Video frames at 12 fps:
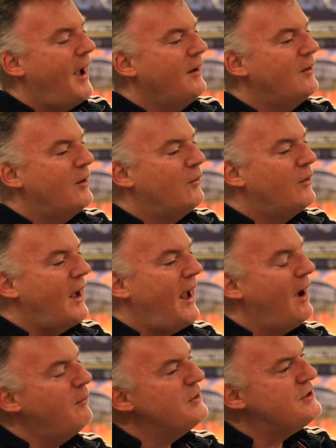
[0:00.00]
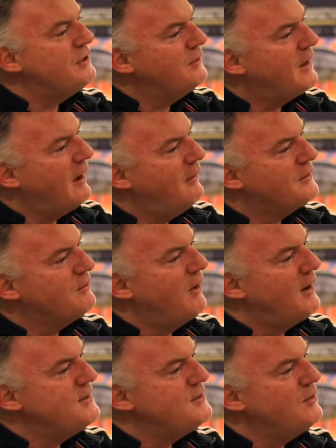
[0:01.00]
And how would you
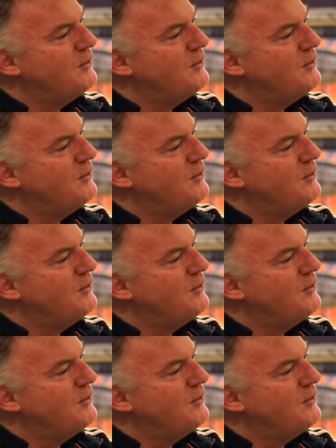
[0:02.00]
characterise